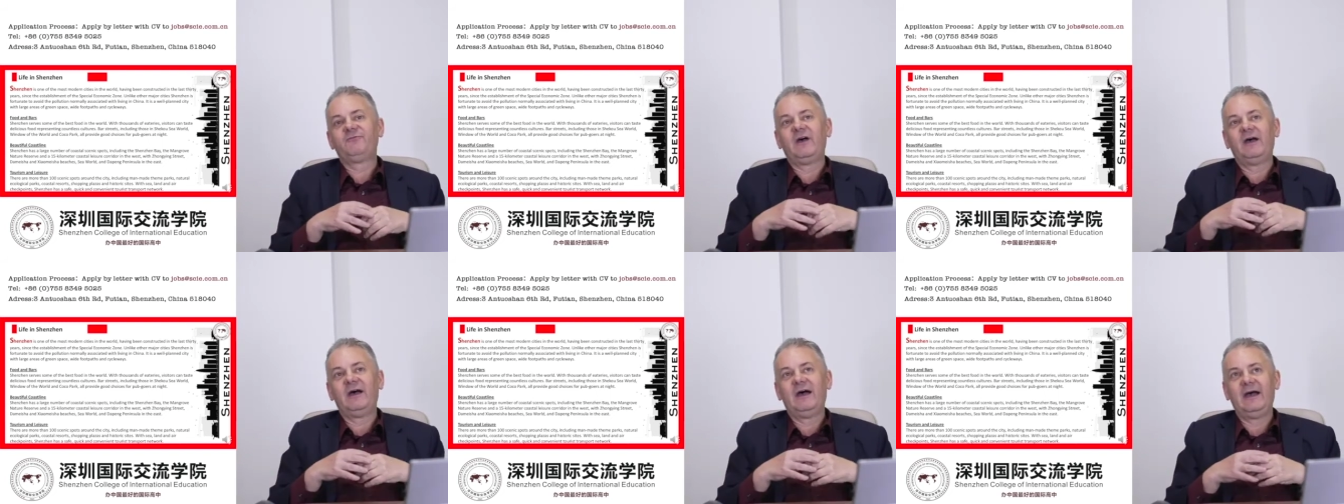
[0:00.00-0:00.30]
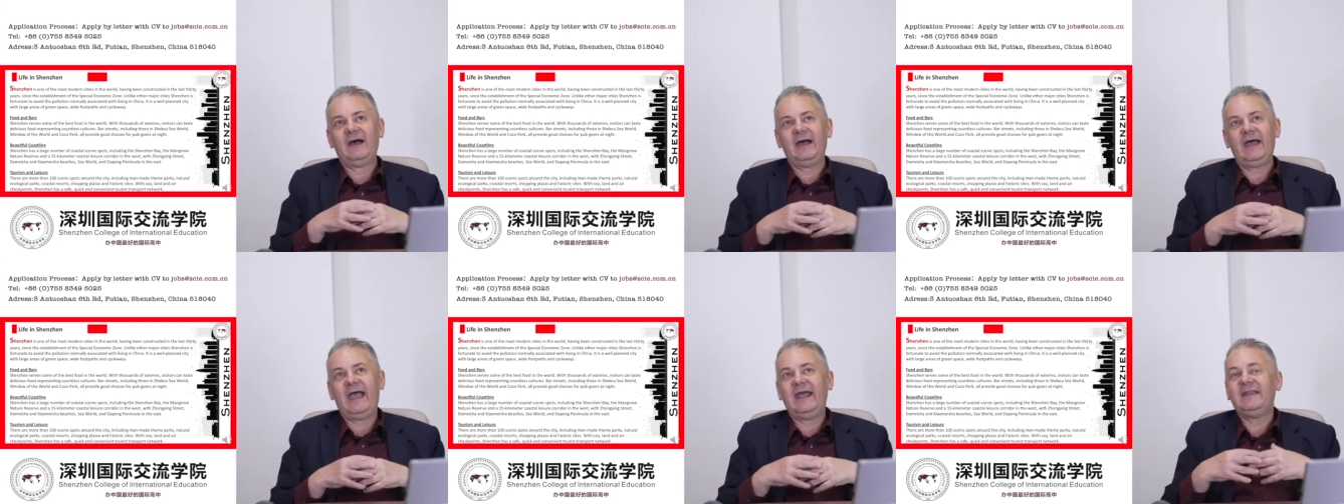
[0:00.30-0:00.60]

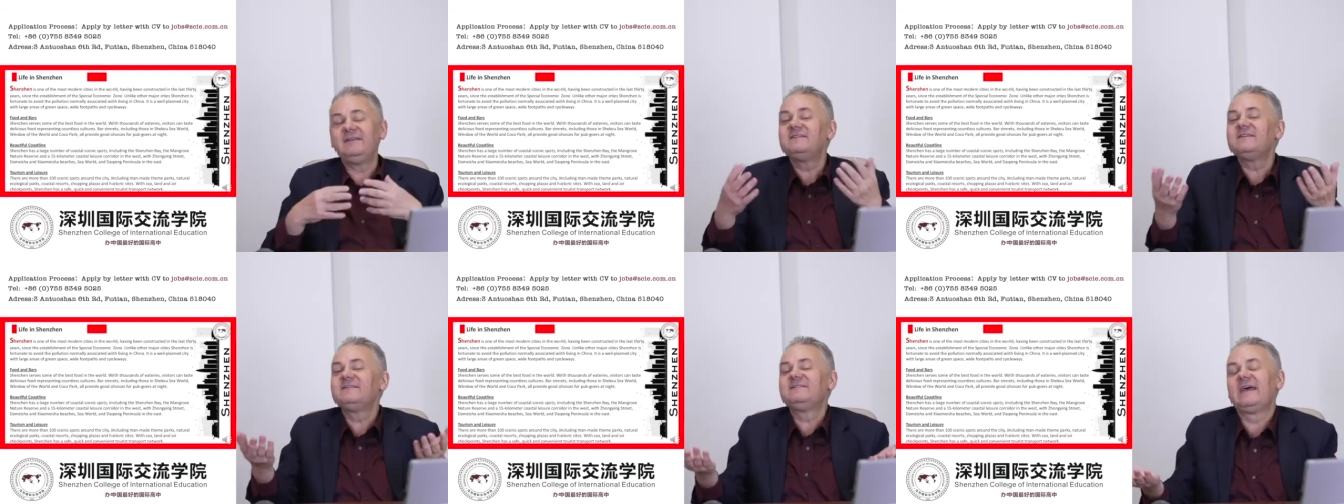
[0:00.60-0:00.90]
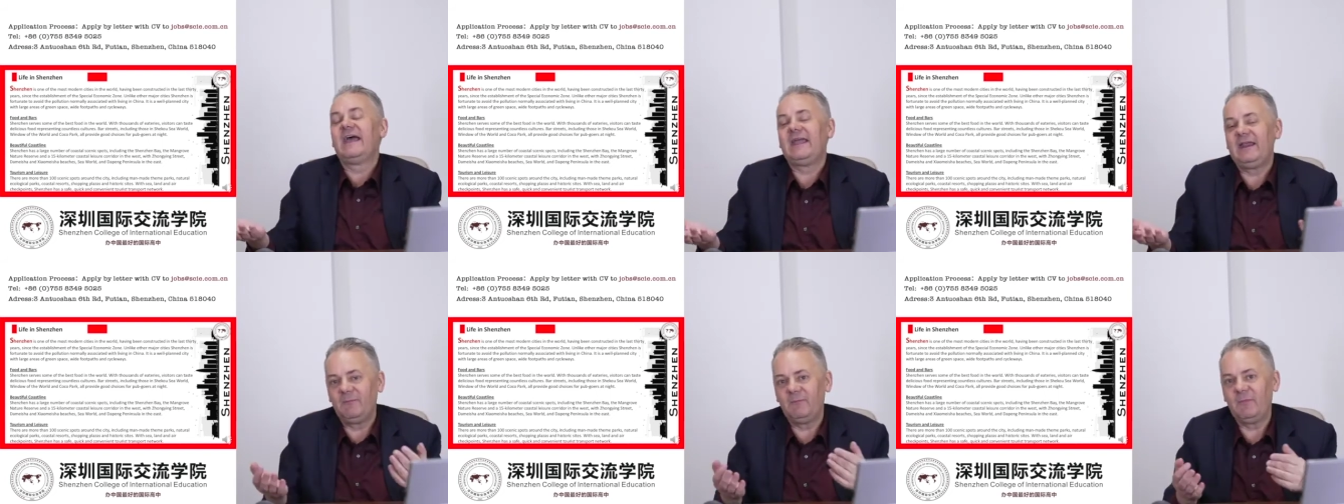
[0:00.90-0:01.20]

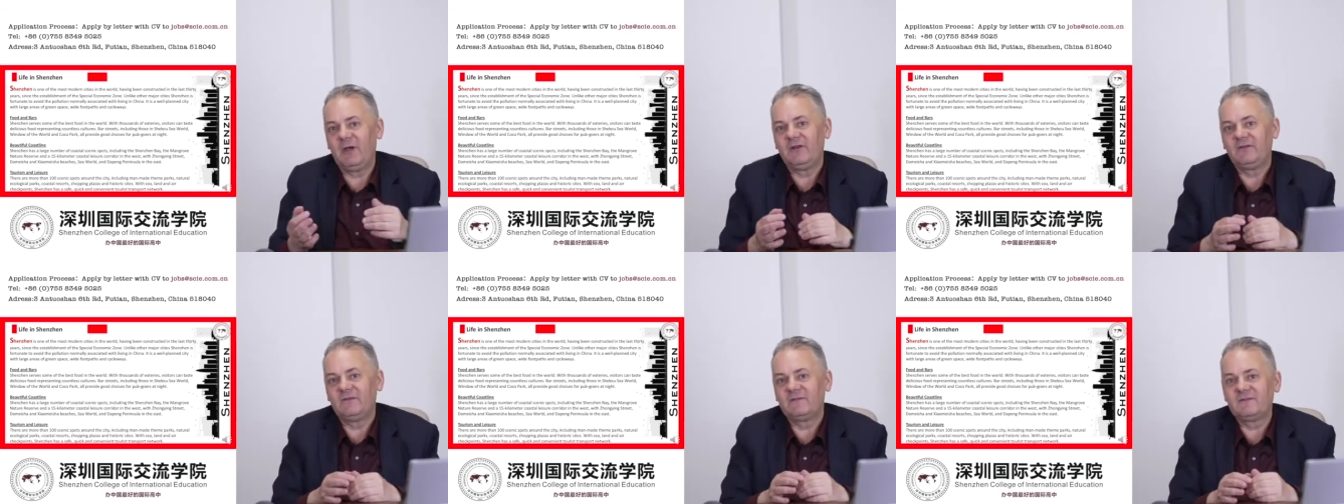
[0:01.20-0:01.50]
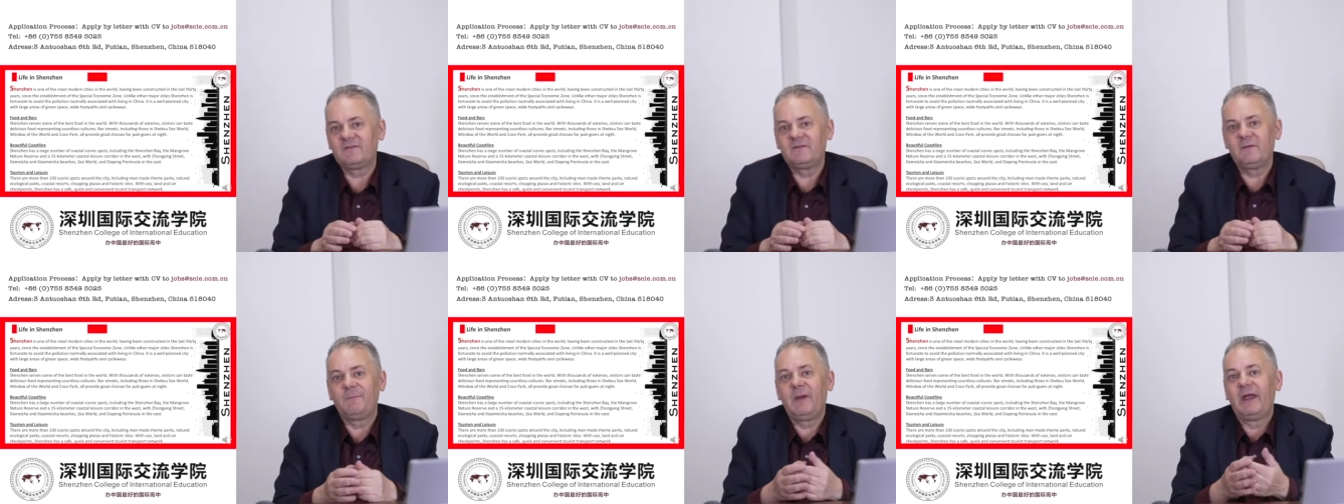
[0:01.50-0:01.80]

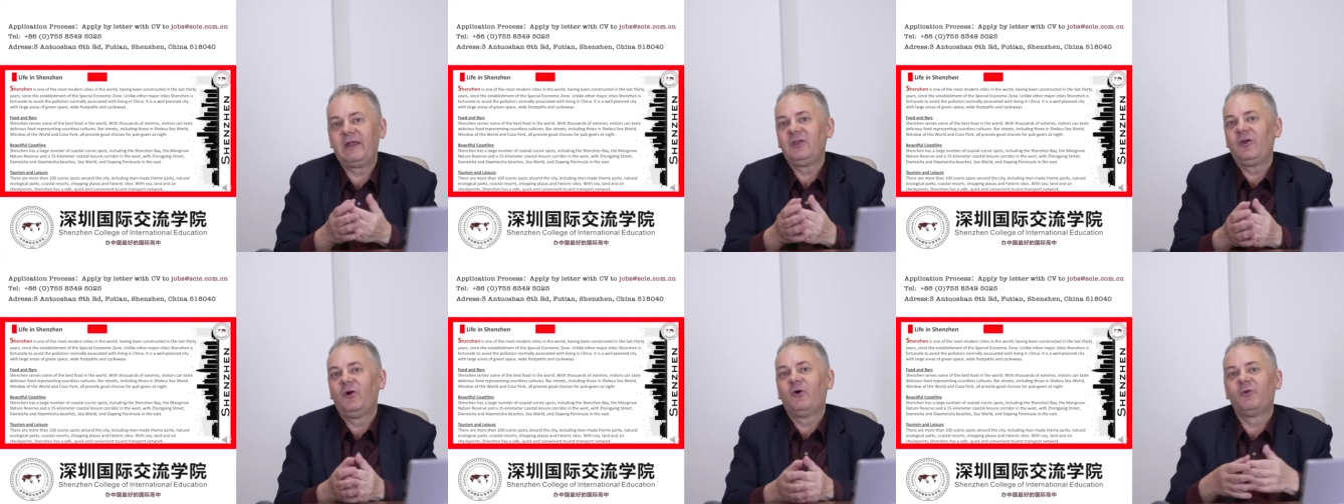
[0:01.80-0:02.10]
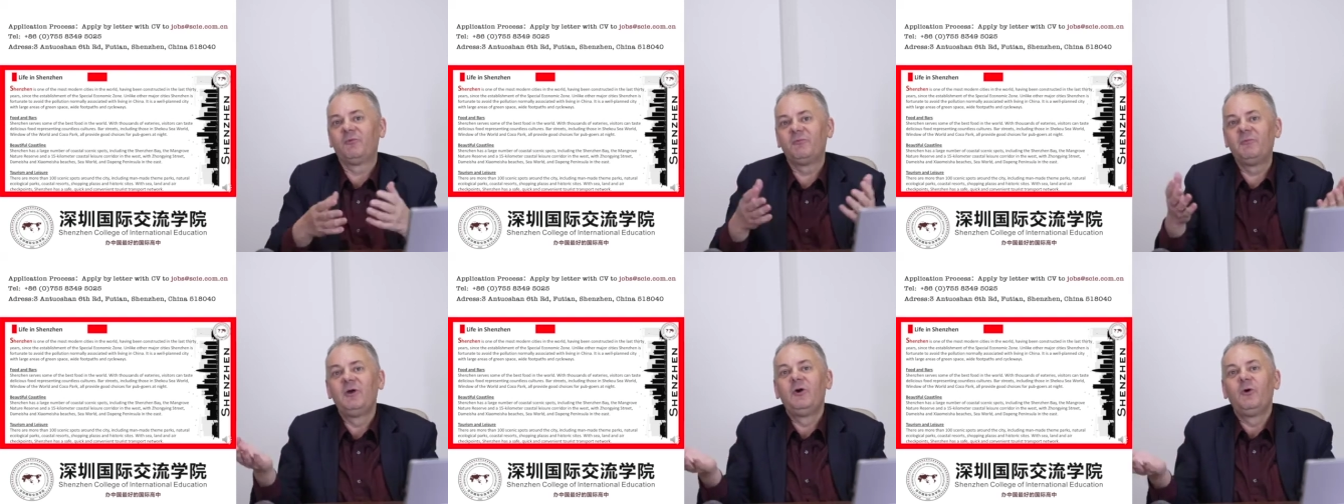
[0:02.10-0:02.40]
entertainments depending
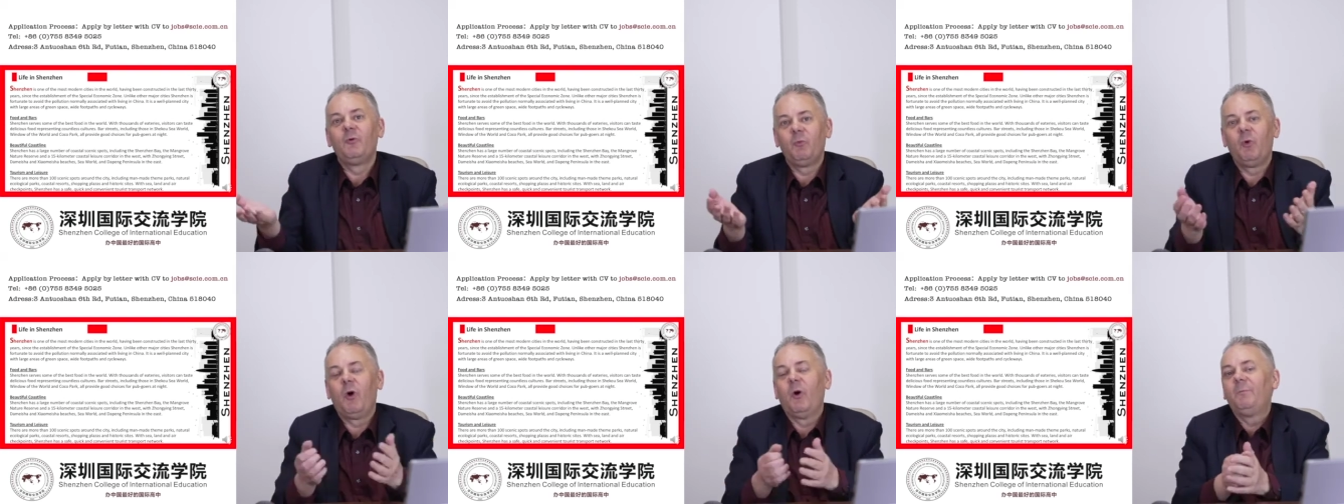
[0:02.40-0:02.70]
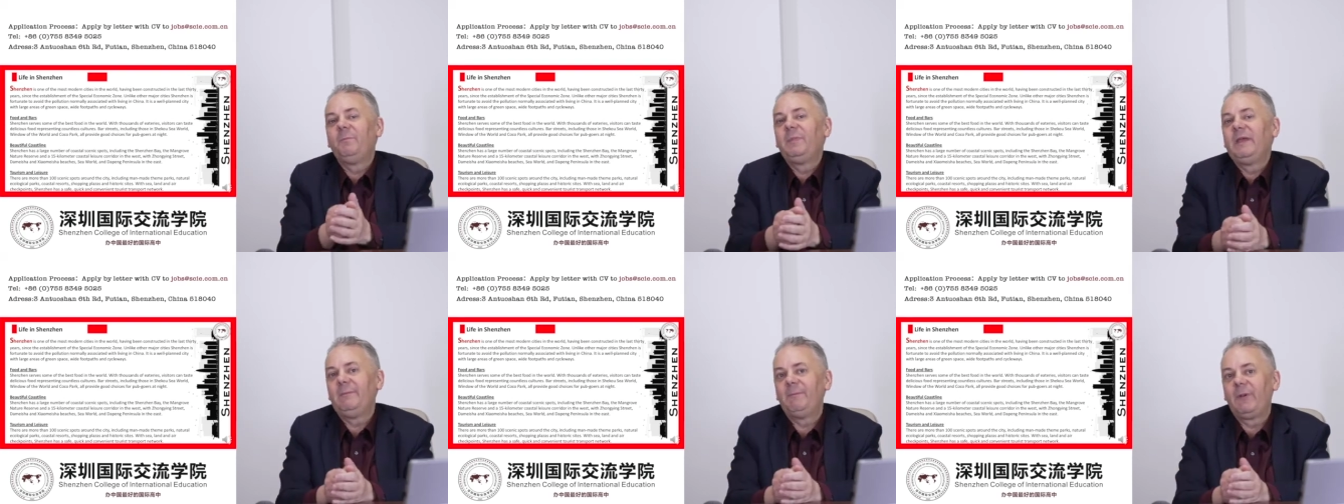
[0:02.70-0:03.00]
on
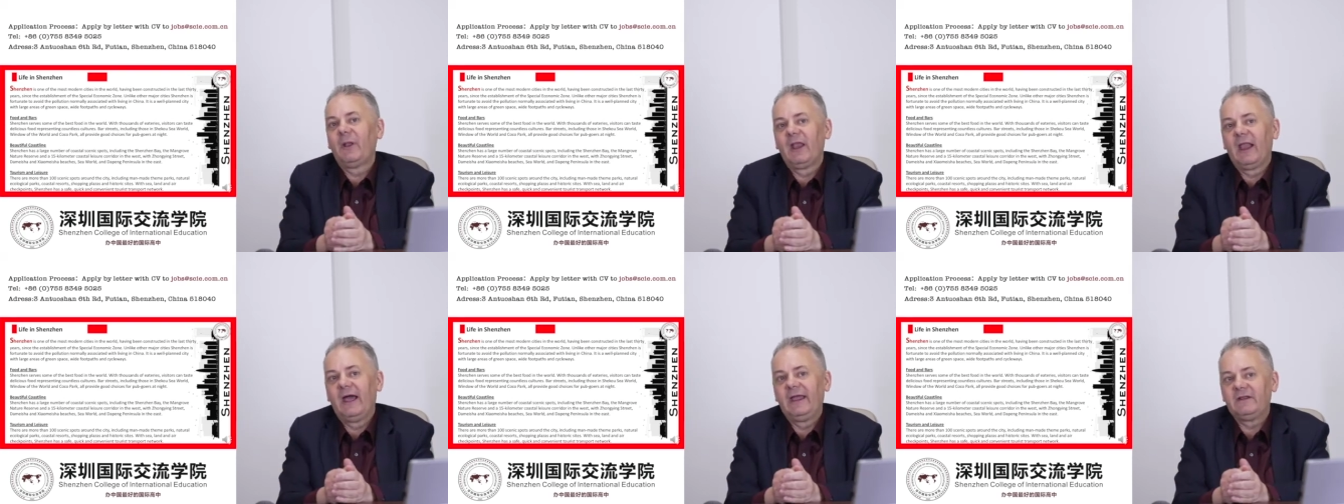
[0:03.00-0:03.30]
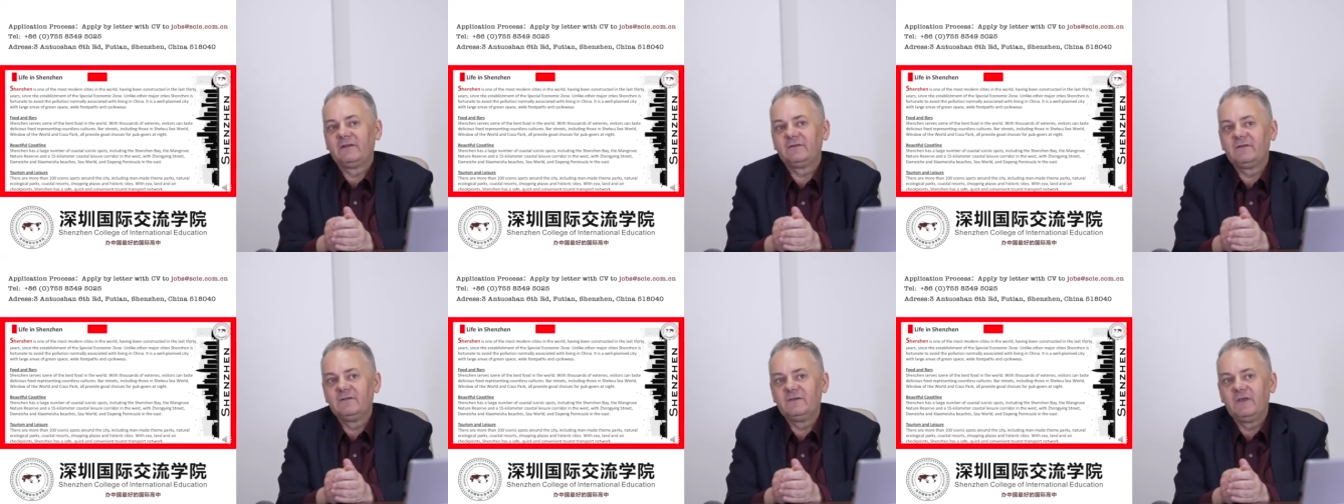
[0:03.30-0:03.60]
what people
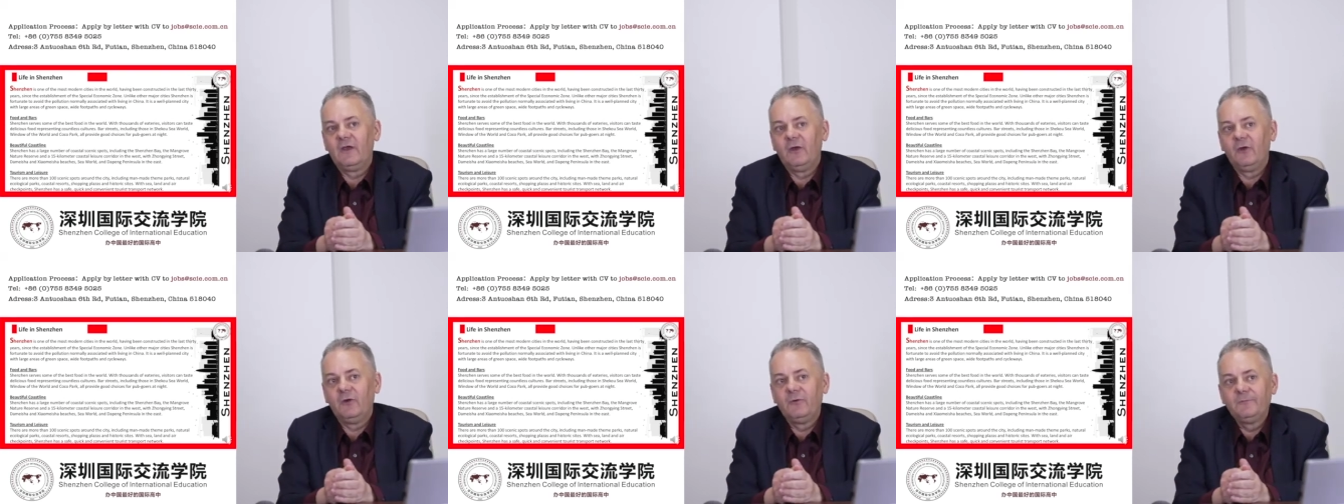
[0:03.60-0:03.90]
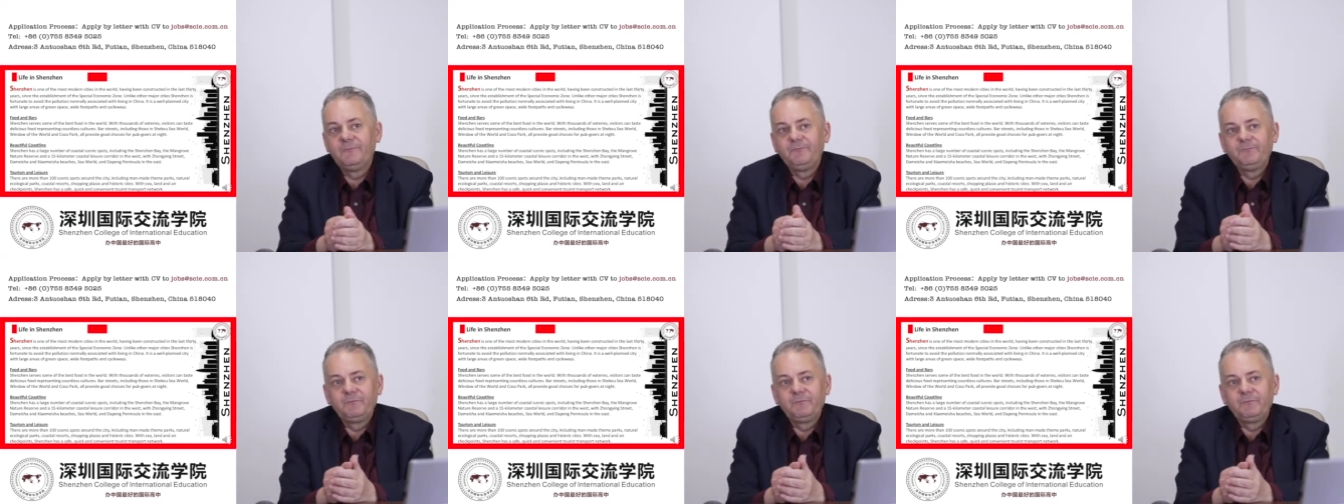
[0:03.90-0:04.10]
like to do.